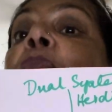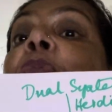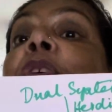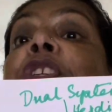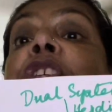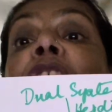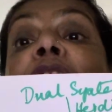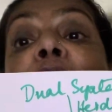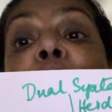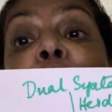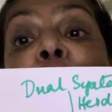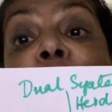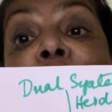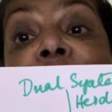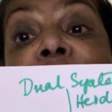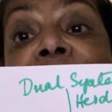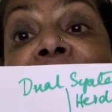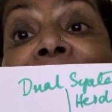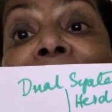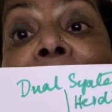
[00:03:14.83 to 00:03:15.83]
which is the
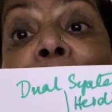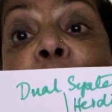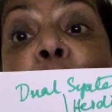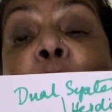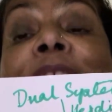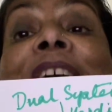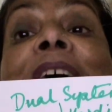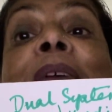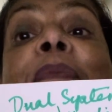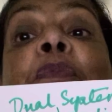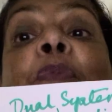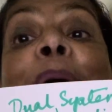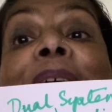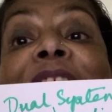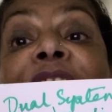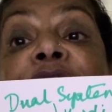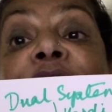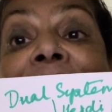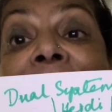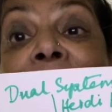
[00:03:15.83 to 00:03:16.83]
first time we have
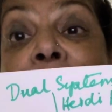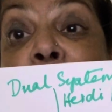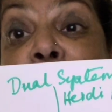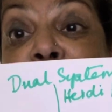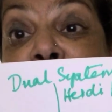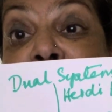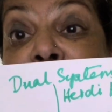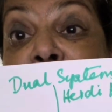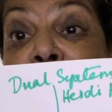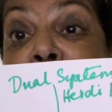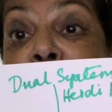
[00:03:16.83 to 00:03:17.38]
wage labor,